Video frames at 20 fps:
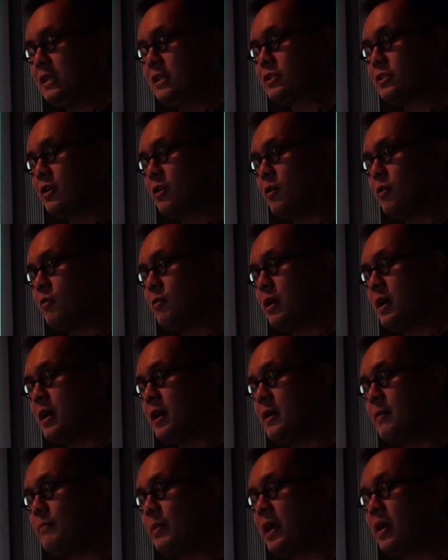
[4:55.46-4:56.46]
So,
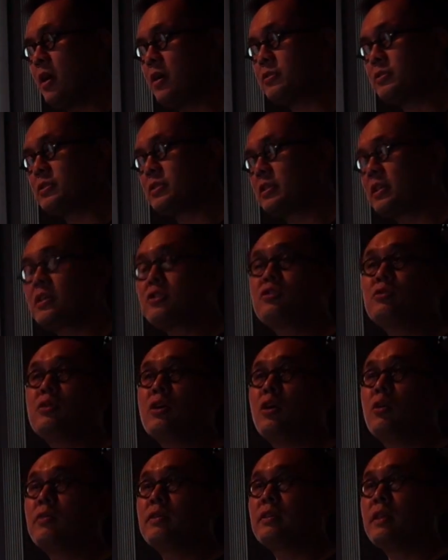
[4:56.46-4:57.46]
um, and also just let you
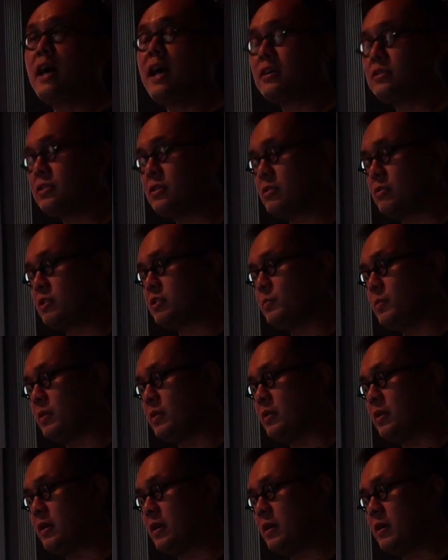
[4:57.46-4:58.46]
know, the last year it's
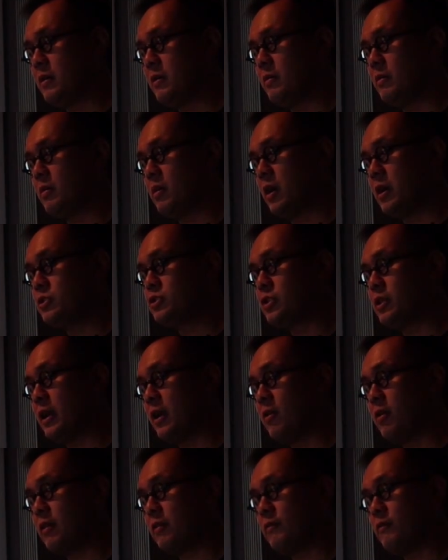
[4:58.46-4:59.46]
been uh, on
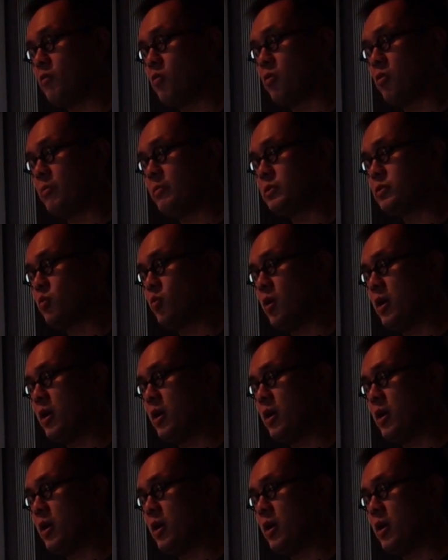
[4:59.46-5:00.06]
generic form as